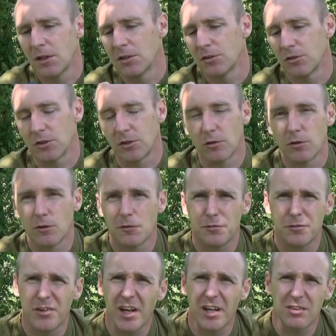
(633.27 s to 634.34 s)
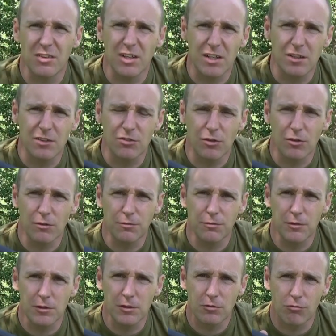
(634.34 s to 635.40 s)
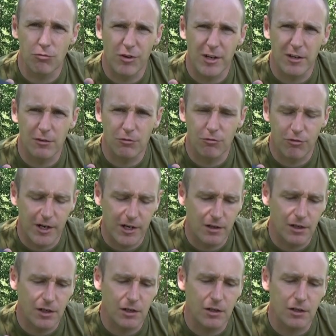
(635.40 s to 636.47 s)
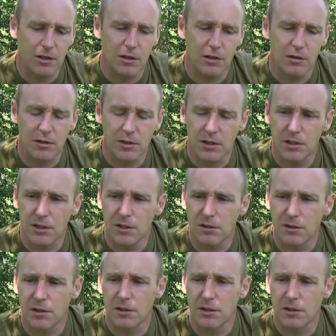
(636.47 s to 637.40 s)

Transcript: so I don't know if there's any sort of threading underneath,